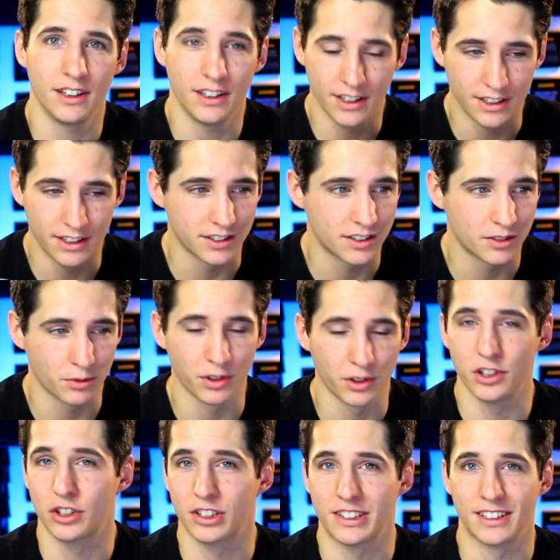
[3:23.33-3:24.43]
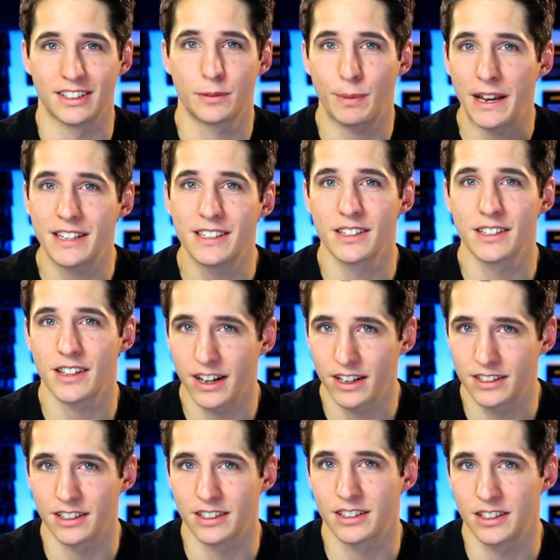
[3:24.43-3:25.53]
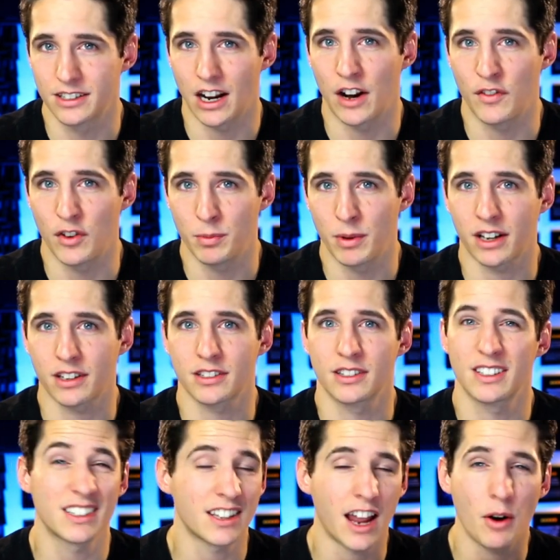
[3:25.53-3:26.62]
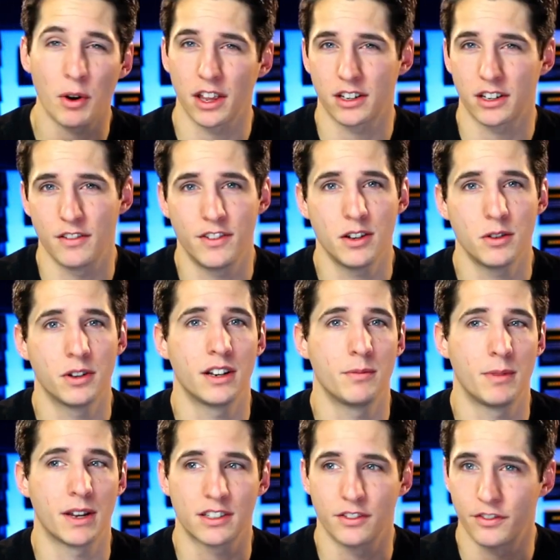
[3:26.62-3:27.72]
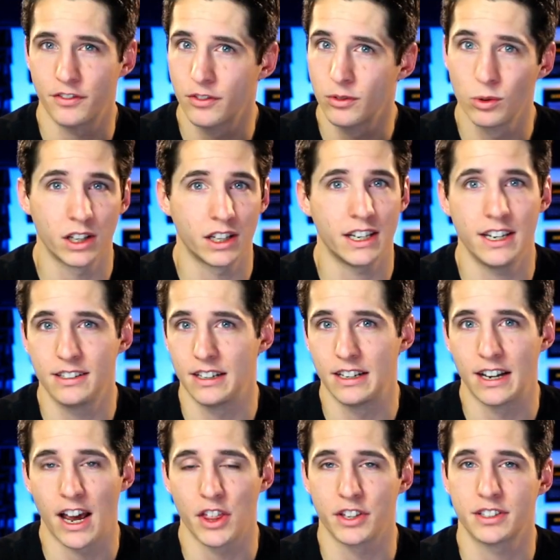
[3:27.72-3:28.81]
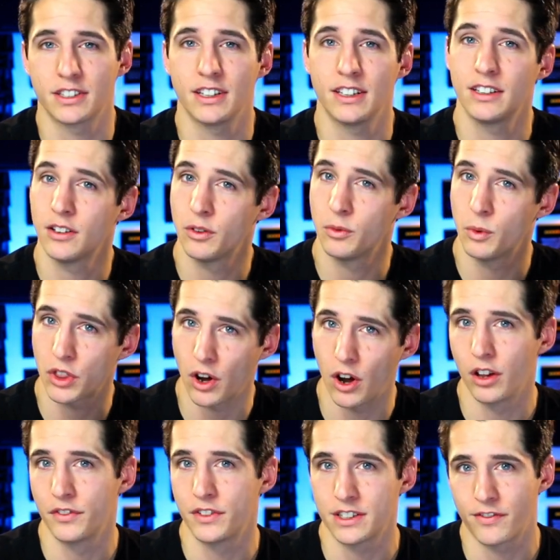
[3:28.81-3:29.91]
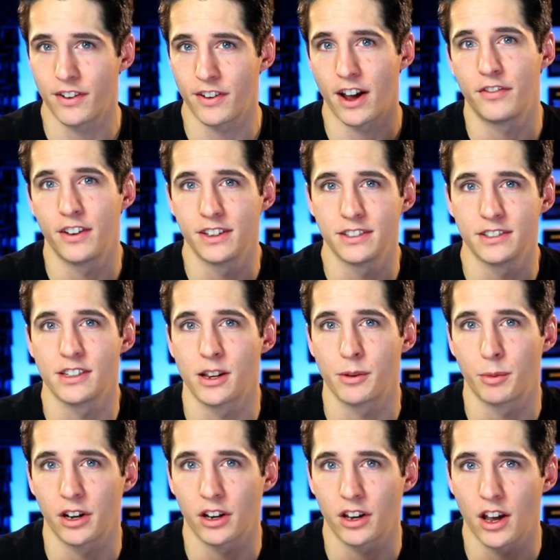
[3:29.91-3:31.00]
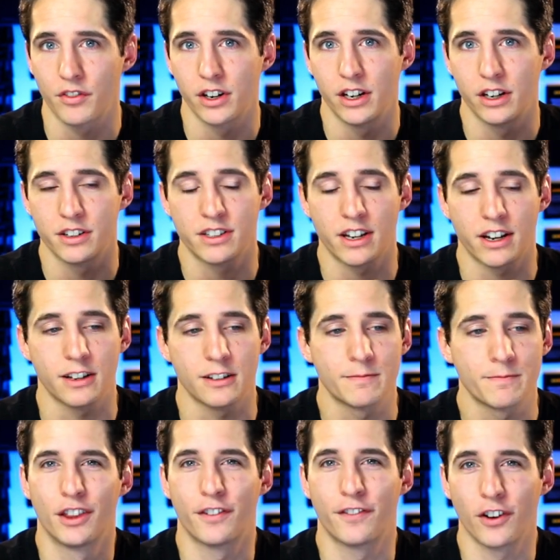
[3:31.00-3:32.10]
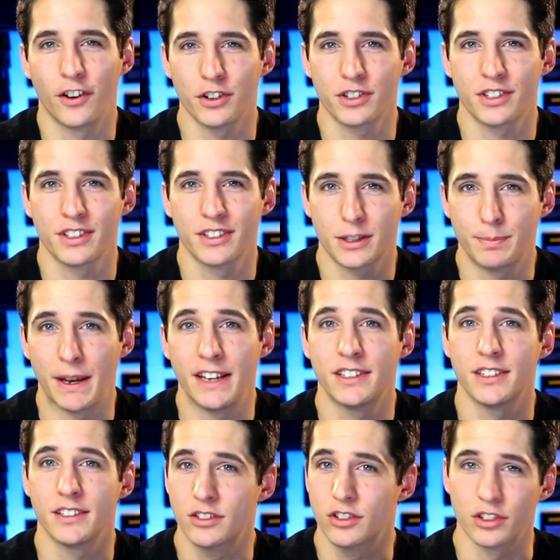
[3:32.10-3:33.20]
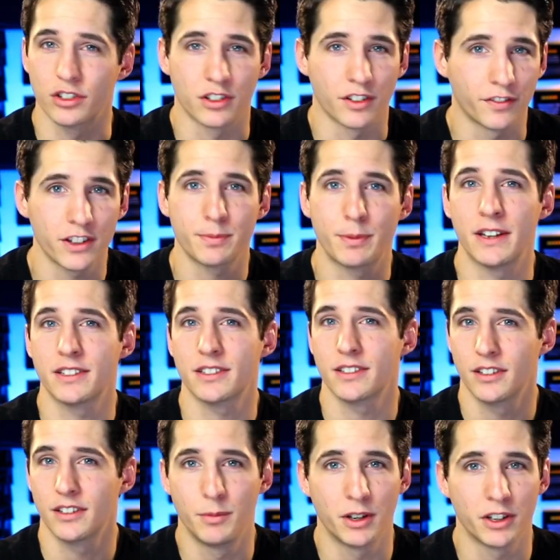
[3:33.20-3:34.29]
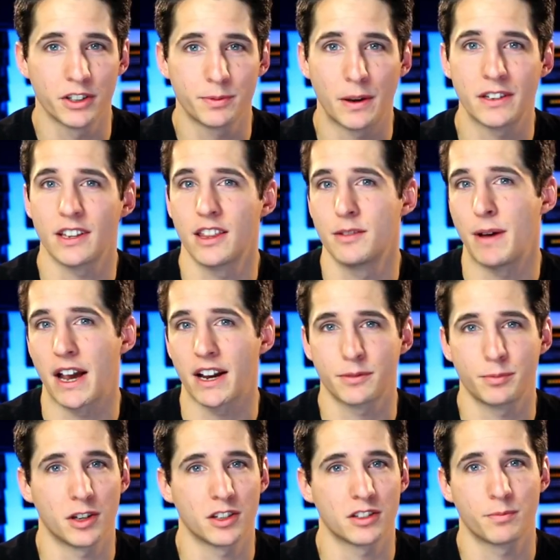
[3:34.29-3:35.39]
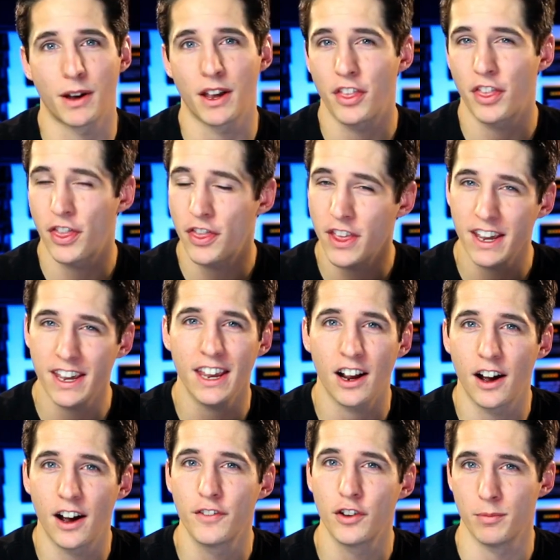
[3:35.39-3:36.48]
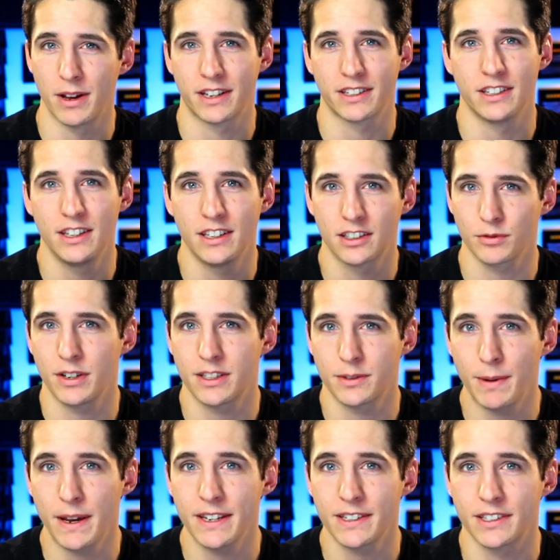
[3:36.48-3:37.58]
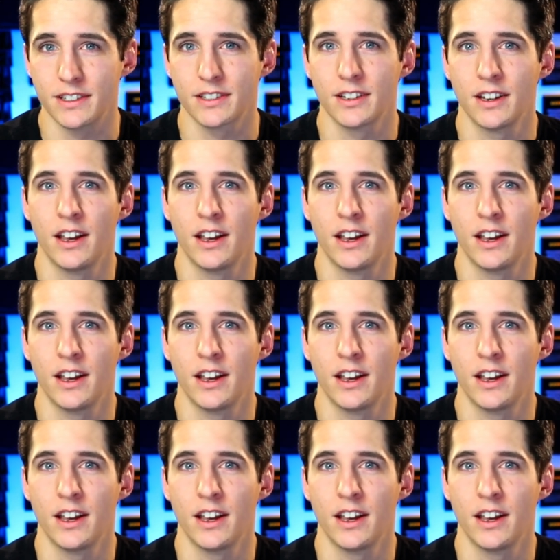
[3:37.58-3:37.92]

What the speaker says: is really just the spaces that exist inside of your mix. This is how I like to view it. It makes it really easy to dial this in with all of these 5 phases that I'm going to cover here in a second. The first space is just the front space, the middle space, and the back space. By thinking of your mix in these 3 spaces,